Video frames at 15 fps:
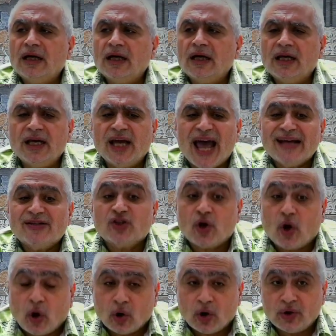he has
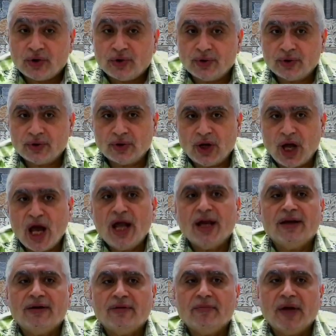cold,
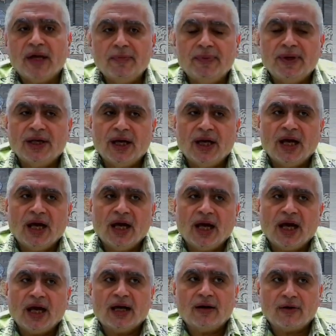and maybe
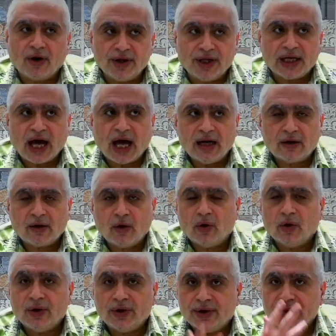chronic cold.